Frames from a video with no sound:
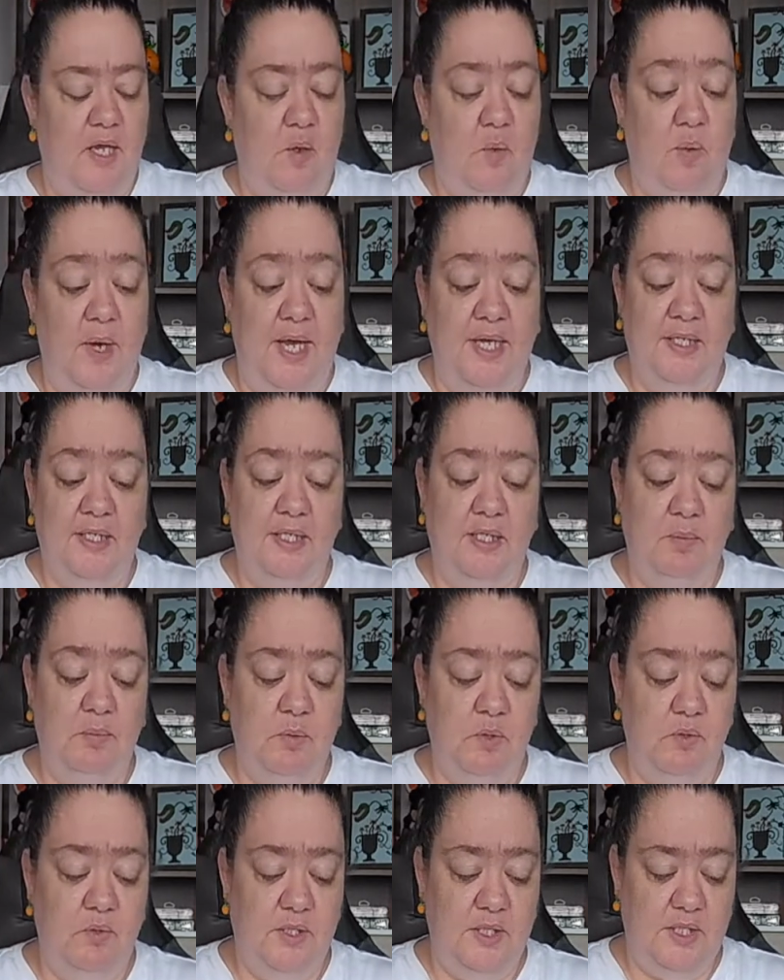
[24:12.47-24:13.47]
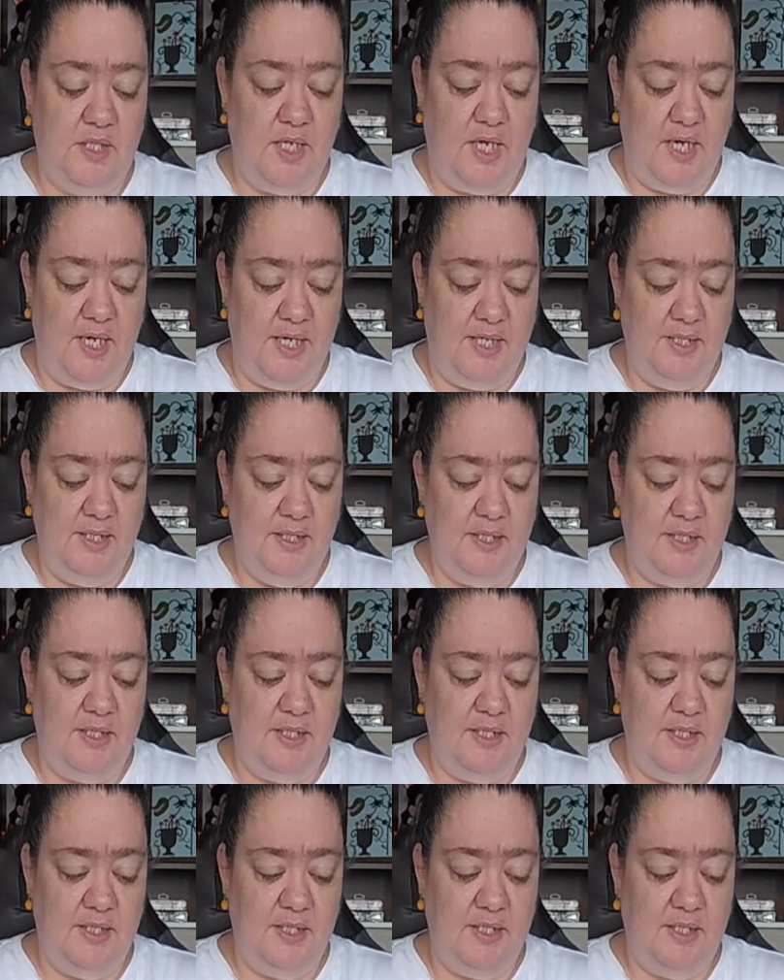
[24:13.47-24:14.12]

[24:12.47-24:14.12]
Waxing Moon Designs.